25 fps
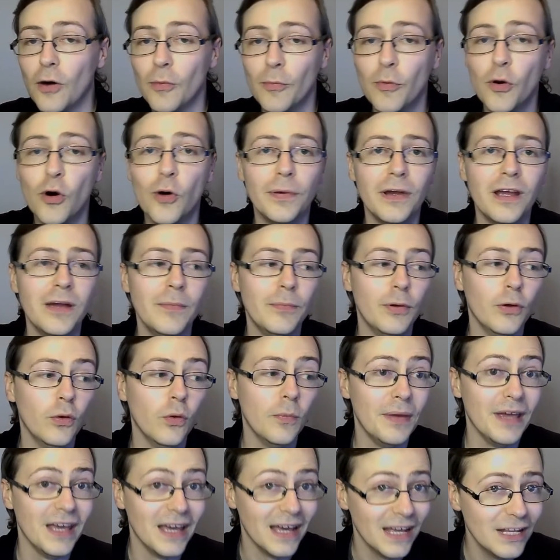more people would
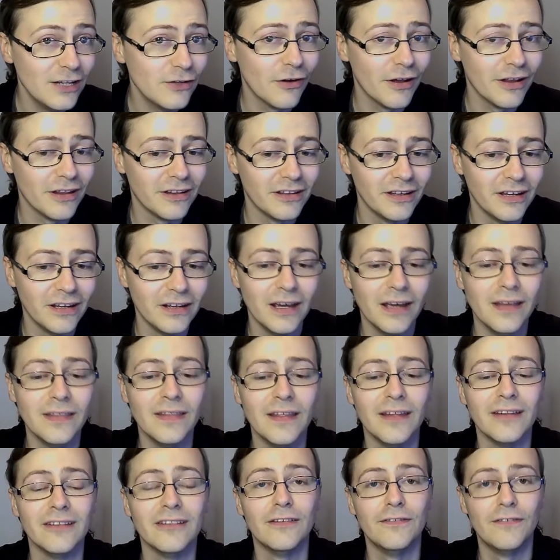be interested in
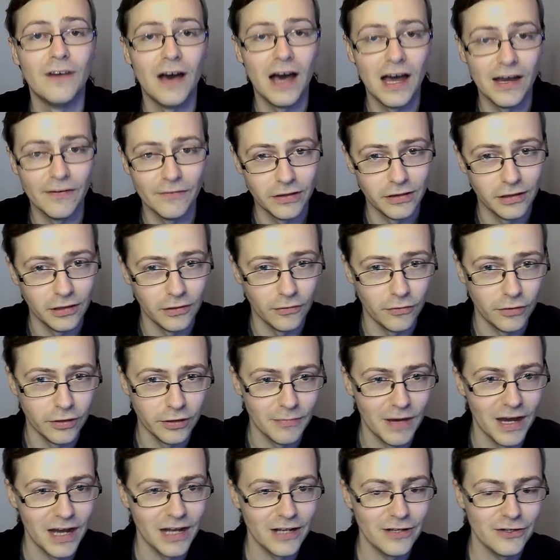this Survivor Series
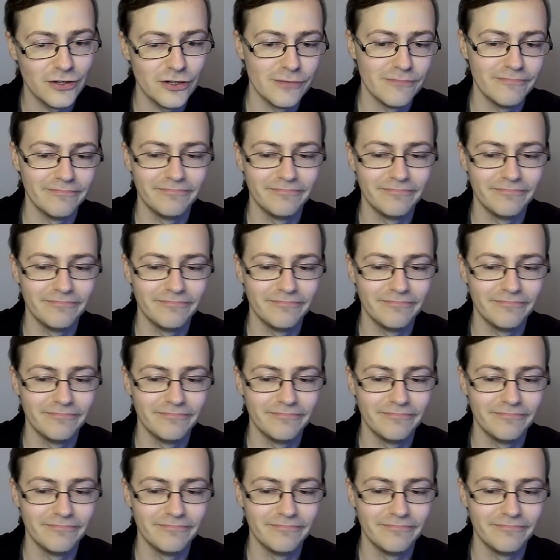match.